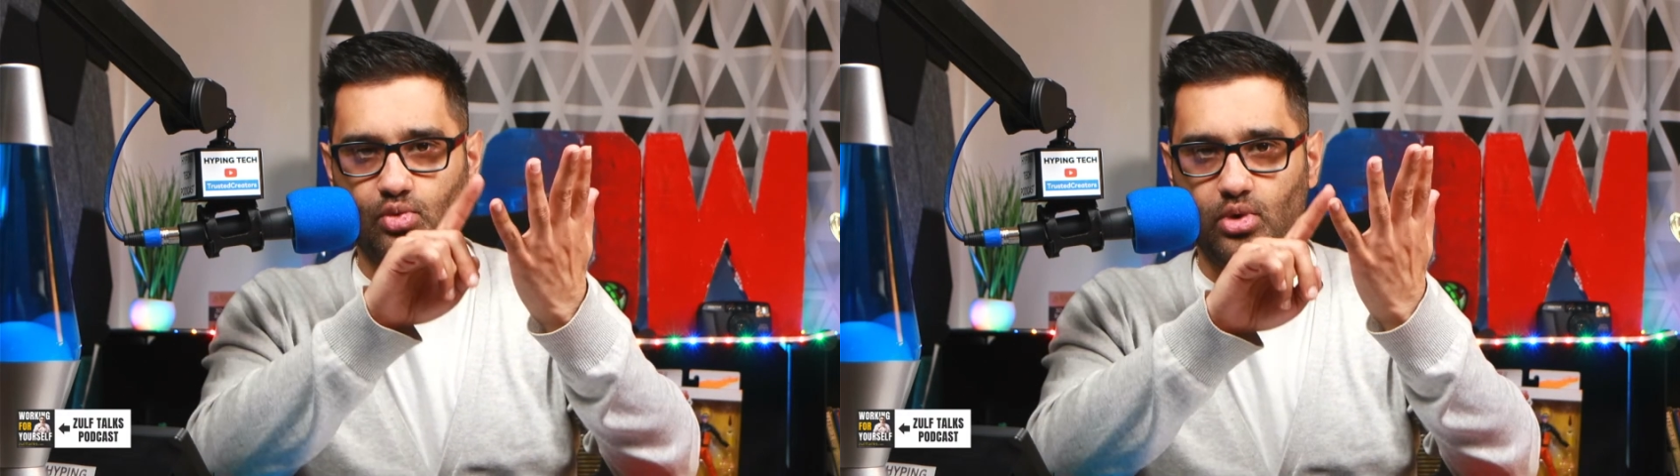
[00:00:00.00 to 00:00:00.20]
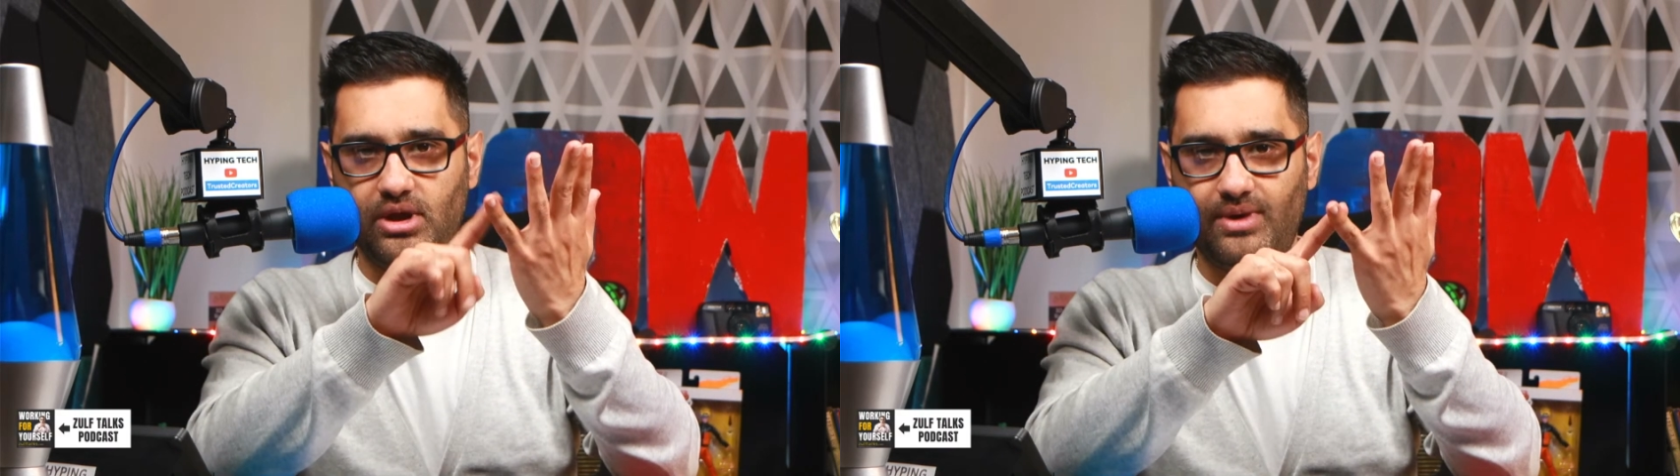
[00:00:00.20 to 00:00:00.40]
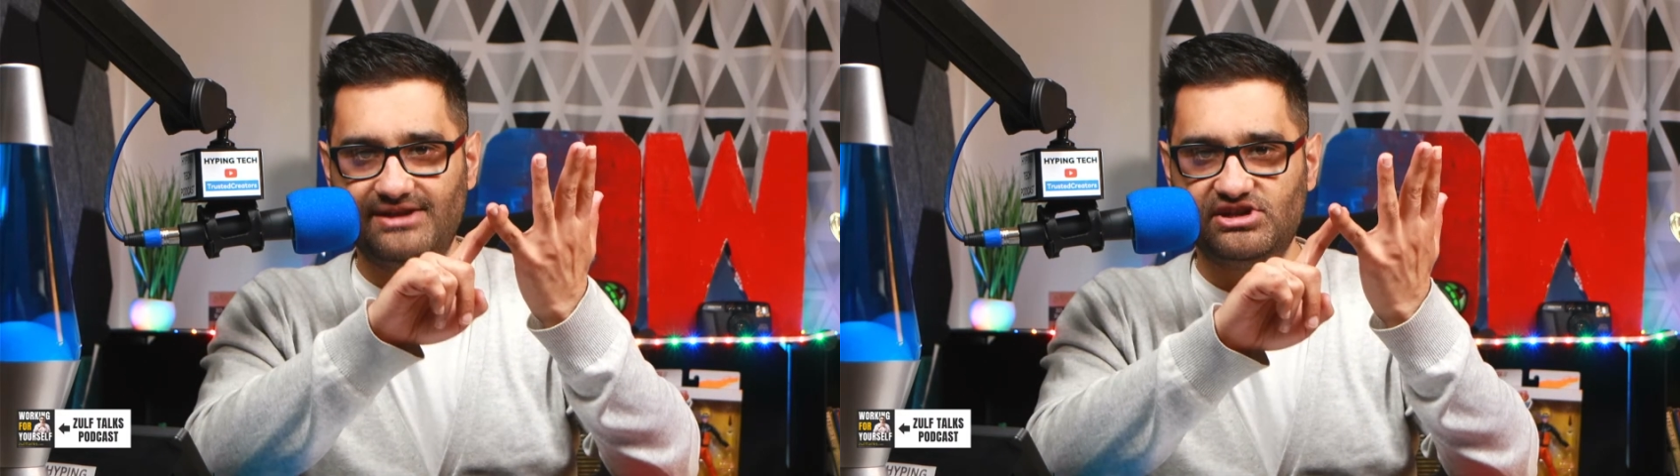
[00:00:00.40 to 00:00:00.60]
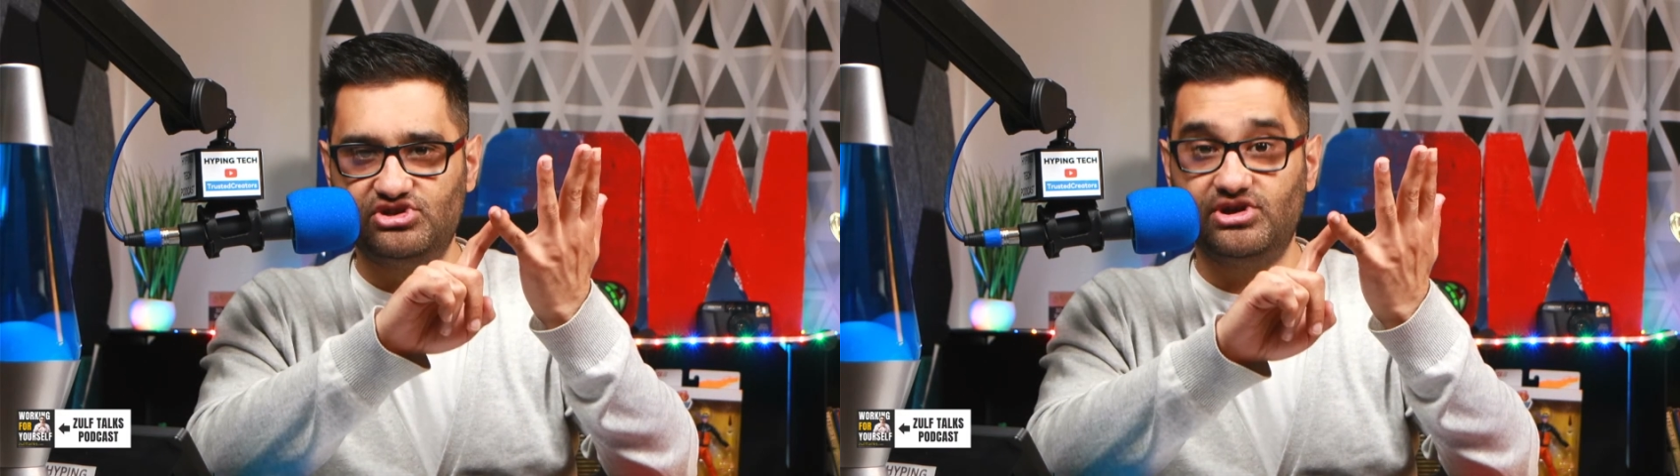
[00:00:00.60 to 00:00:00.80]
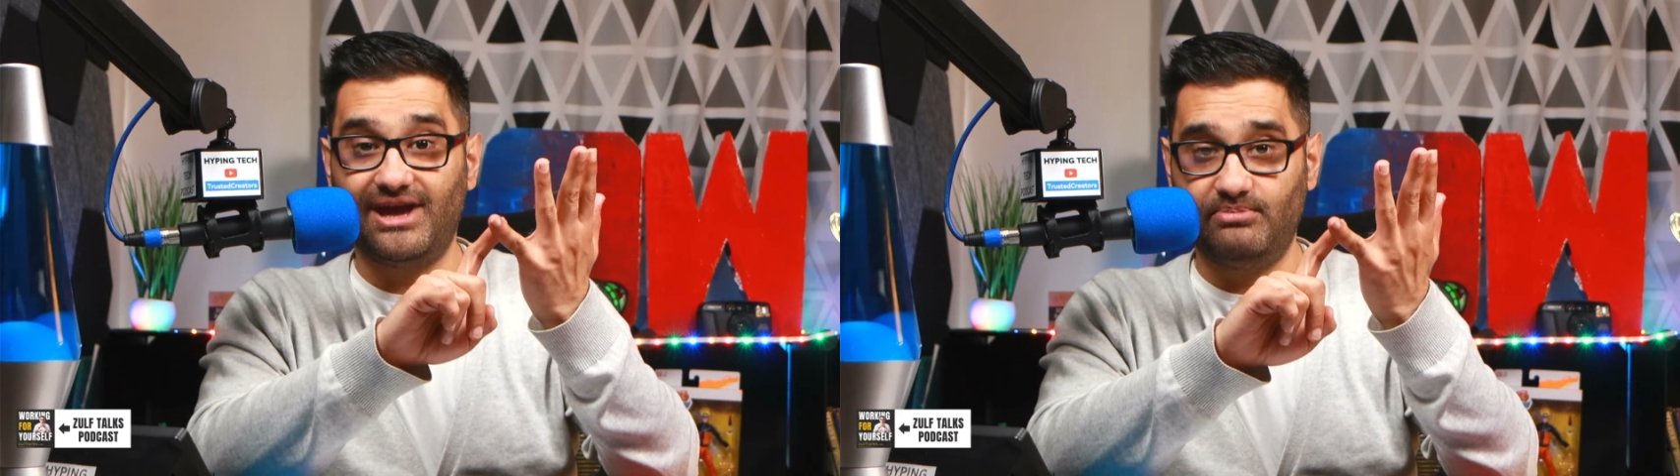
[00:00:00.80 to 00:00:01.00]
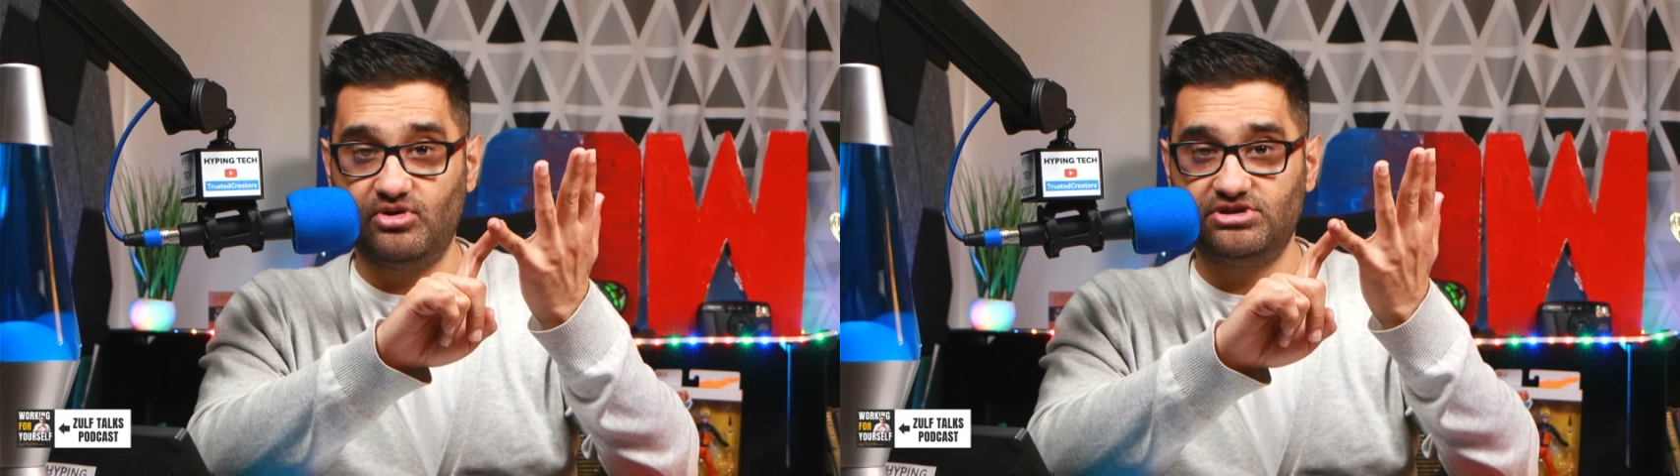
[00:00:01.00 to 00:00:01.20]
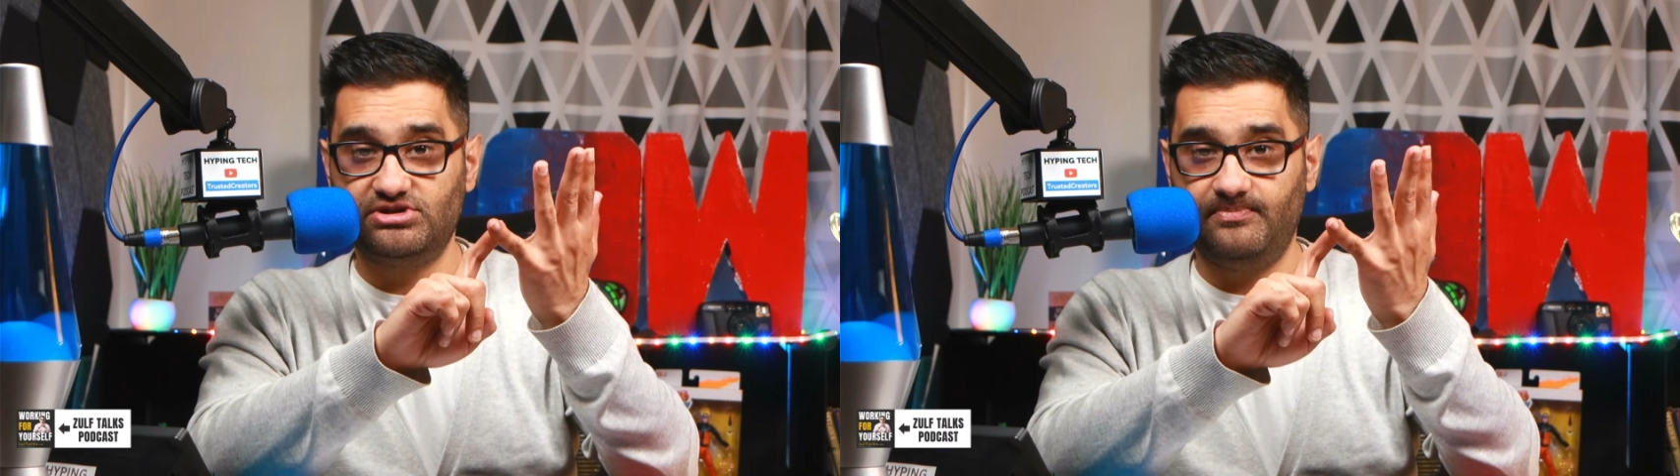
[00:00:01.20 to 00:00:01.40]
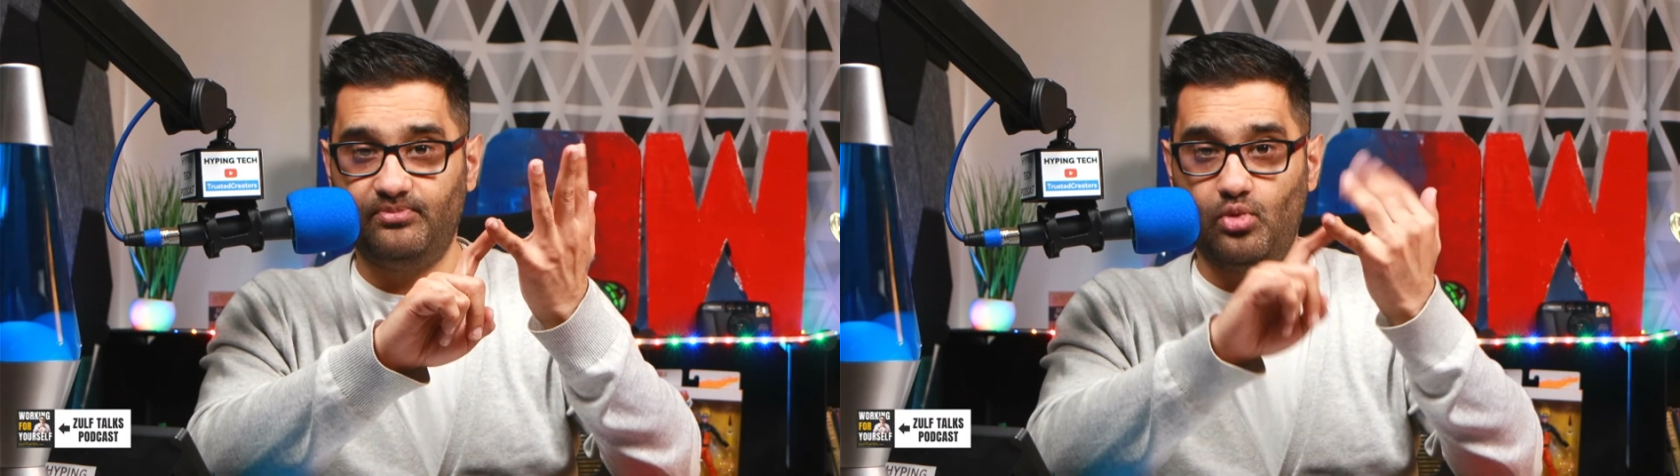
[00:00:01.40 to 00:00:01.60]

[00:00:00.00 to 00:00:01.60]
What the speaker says: We went into CapCut.